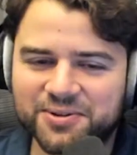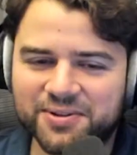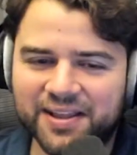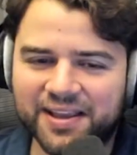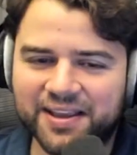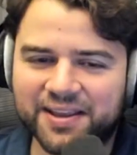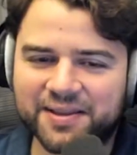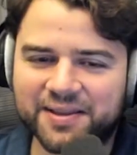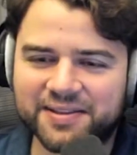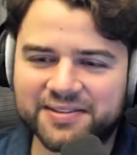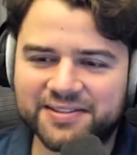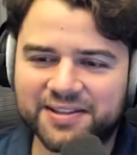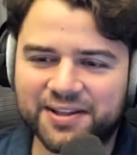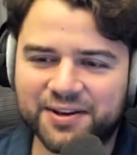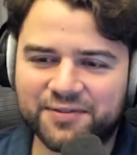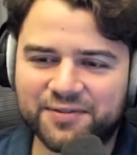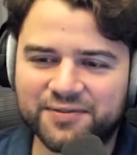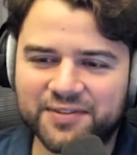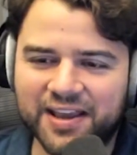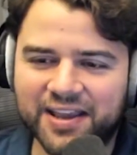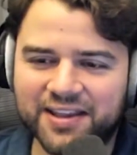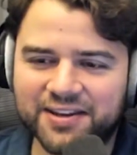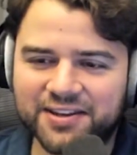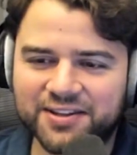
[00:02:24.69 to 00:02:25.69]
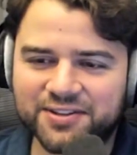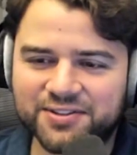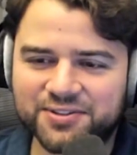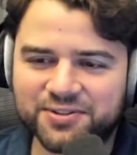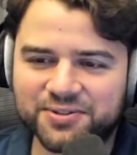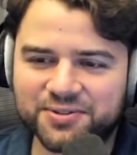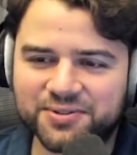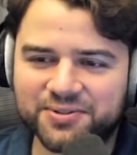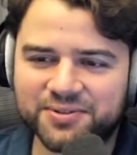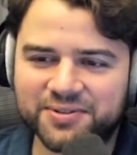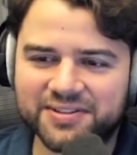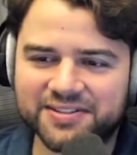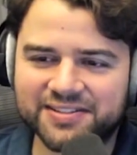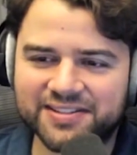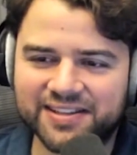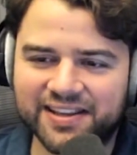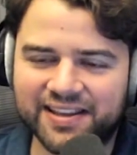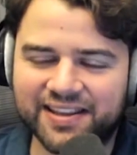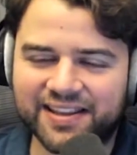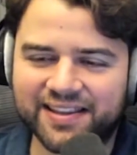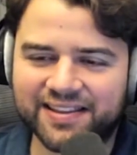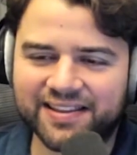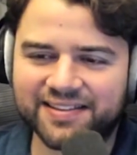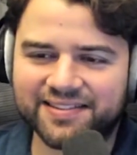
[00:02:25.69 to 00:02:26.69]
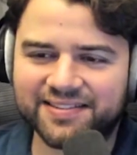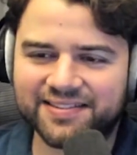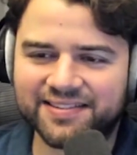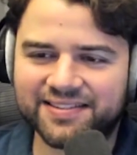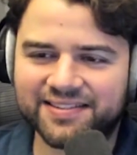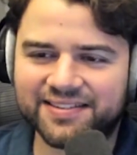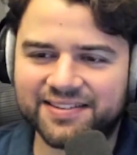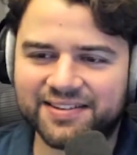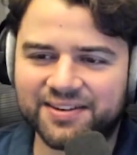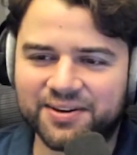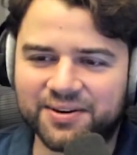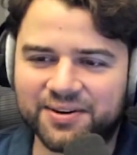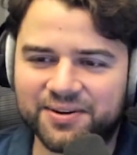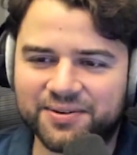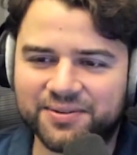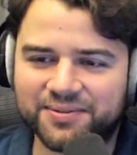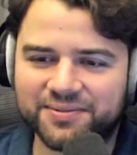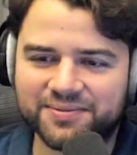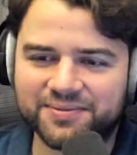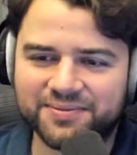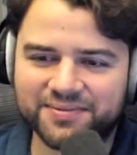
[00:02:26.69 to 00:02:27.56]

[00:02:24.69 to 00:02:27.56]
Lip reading: like instead of 92, it's like, you know,